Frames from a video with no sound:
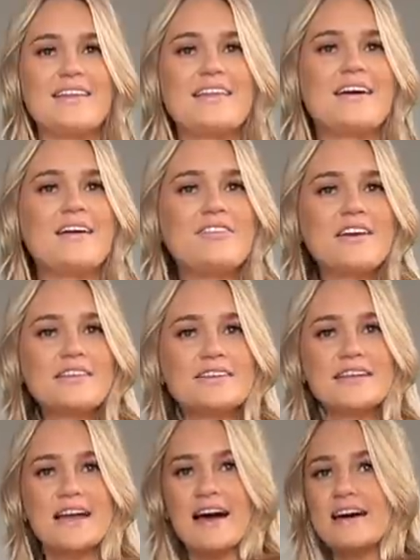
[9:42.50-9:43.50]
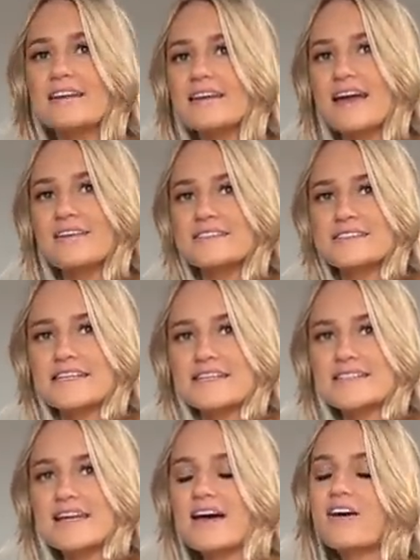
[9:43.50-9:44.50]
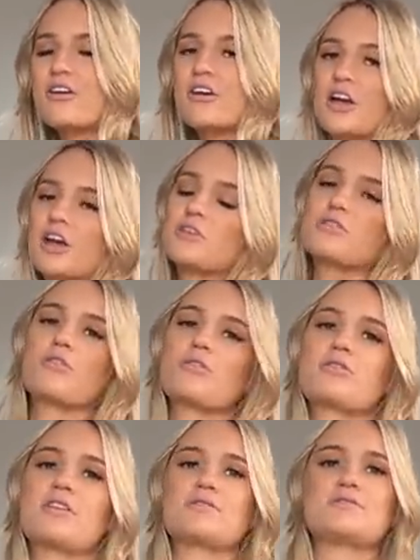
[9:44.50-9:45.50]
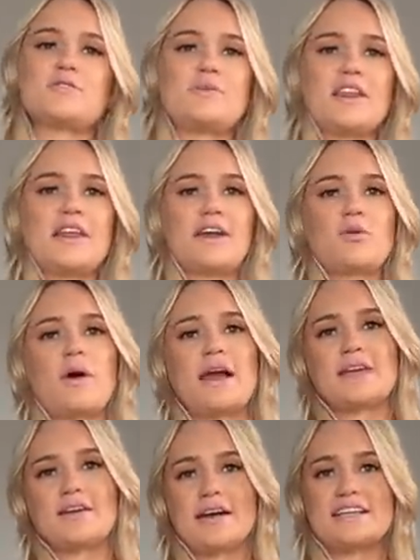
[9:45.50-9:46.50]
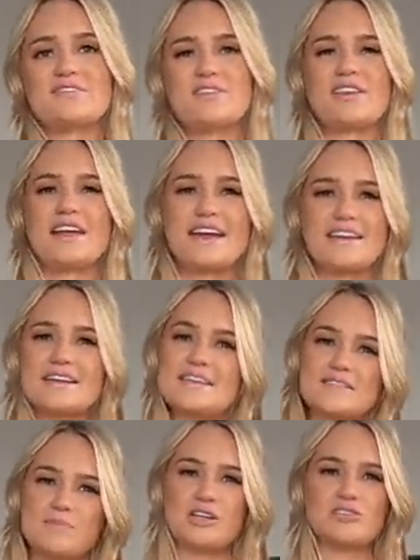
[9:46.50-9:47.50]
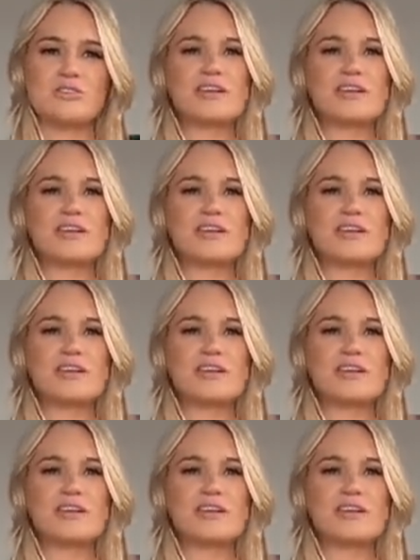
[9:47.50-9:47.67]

loving the cutout detail, thought this would be like quite nice for like a special